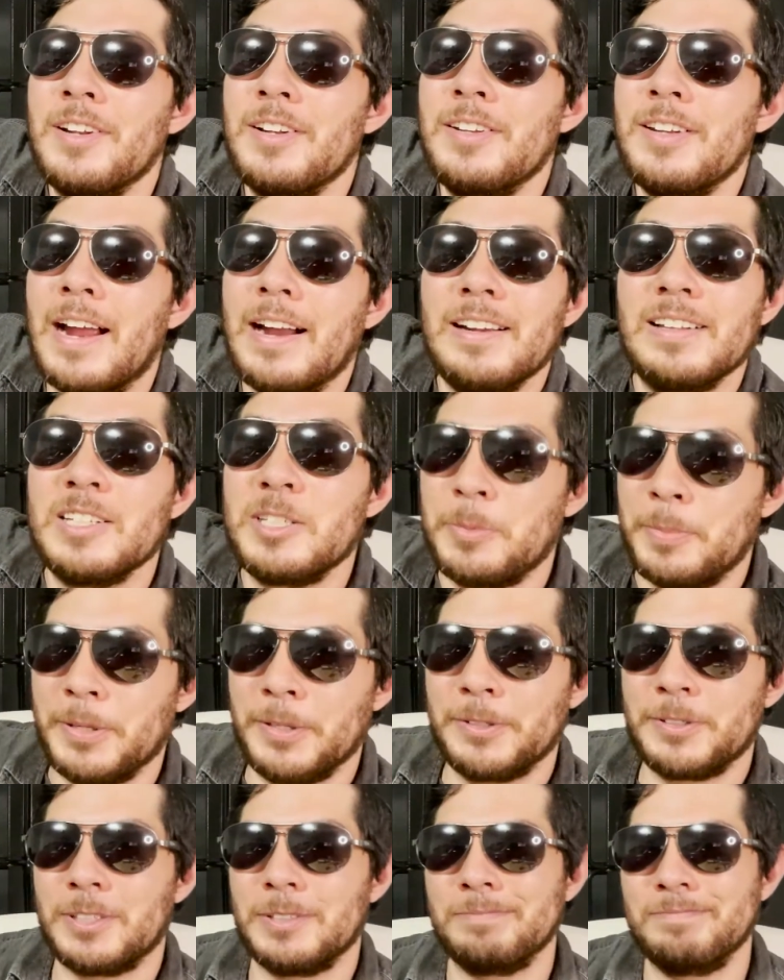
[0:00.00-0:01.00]
Tireless
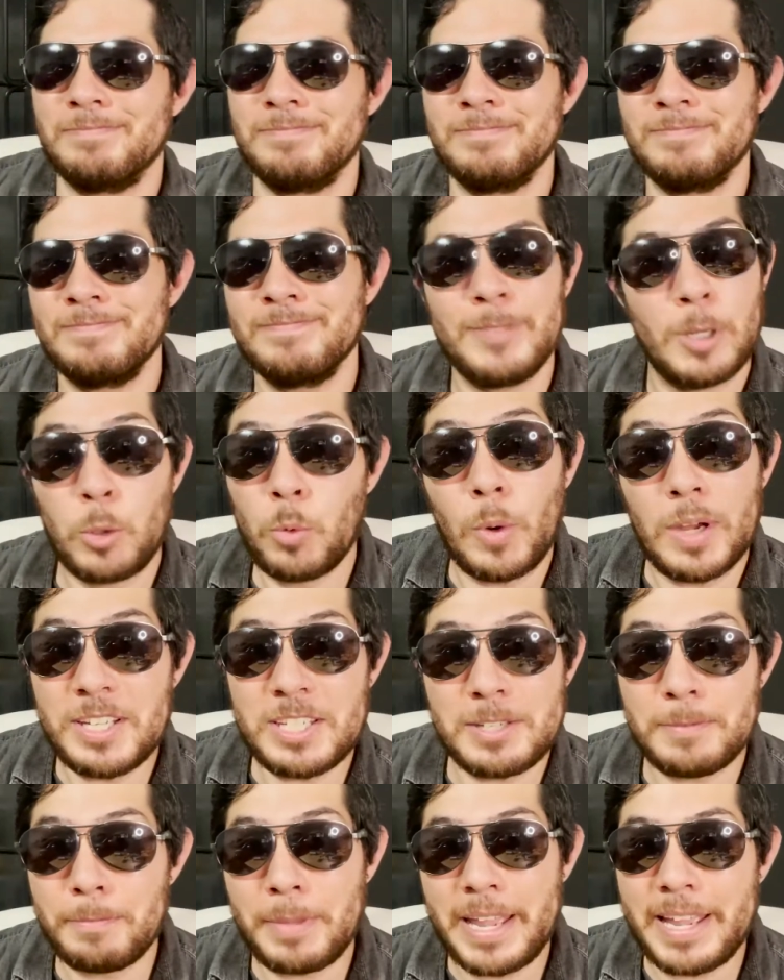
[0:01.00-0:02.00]
Pilgrim, who
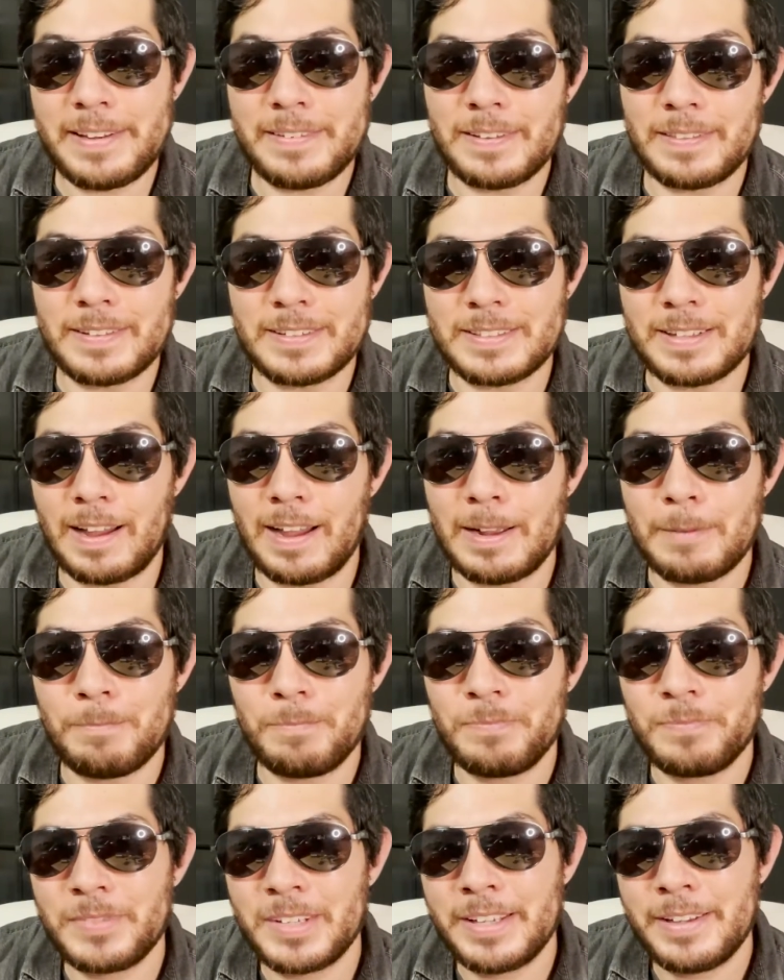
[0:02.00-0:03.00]
wasn't banned at the
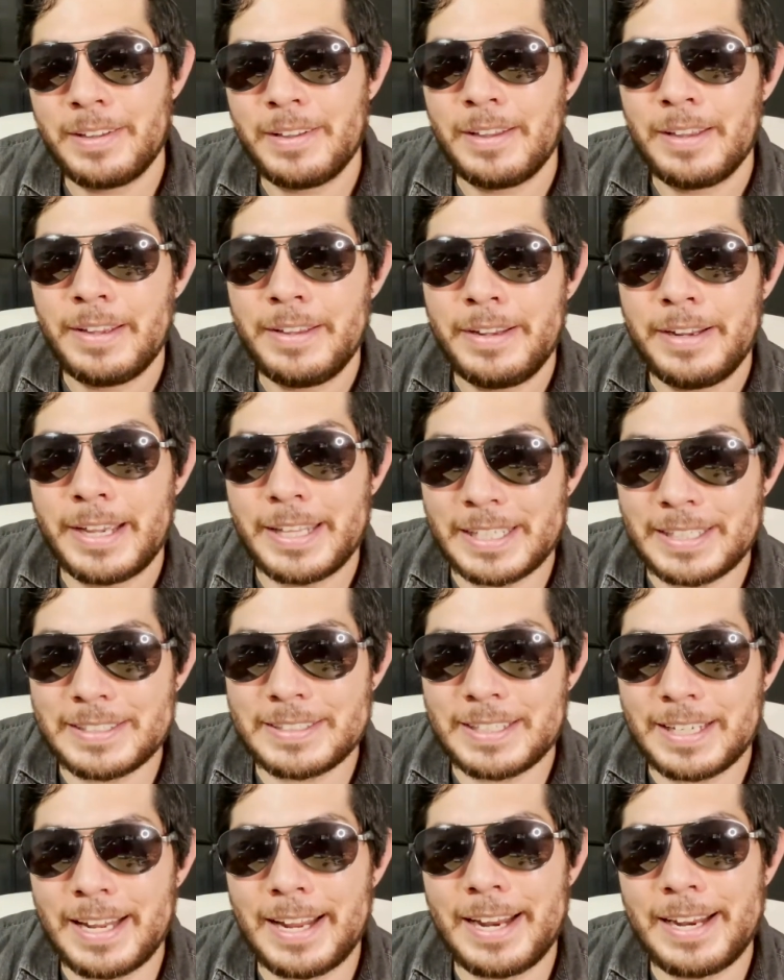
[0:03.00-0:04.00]
time. And then
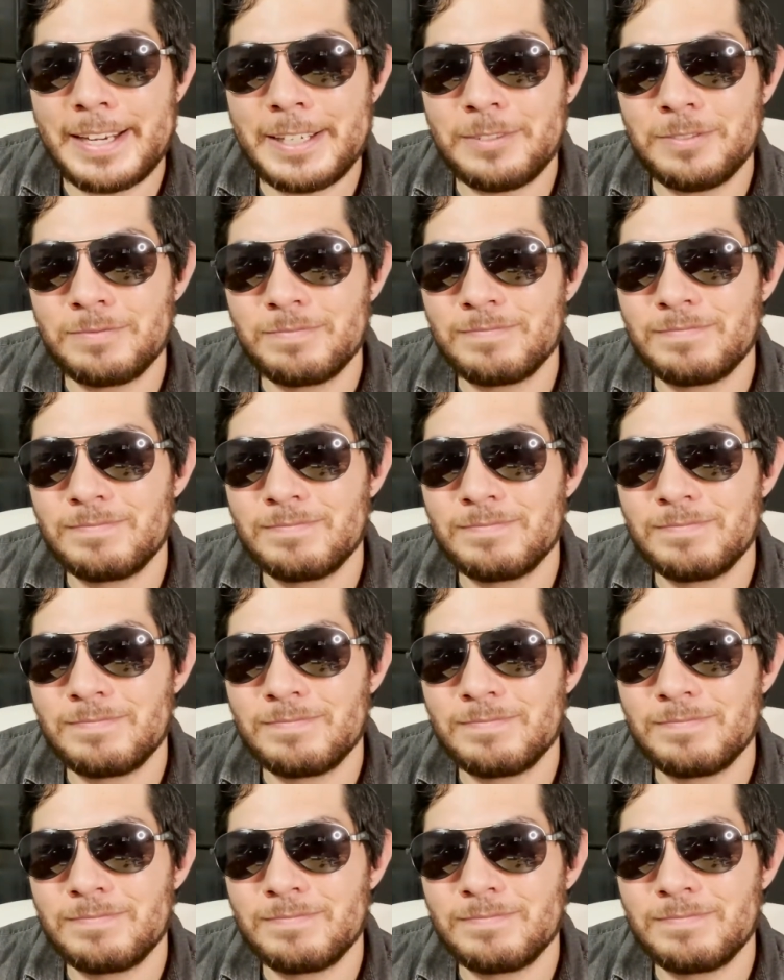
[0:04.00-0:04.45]
today,